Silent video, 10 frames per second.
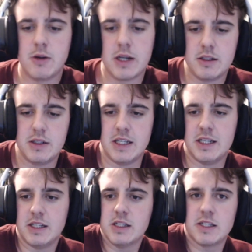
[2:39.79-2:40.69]
I
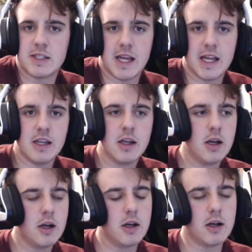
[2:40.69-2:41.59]
didn't say,
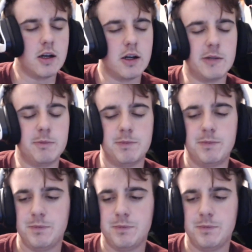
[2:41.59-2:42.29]
um,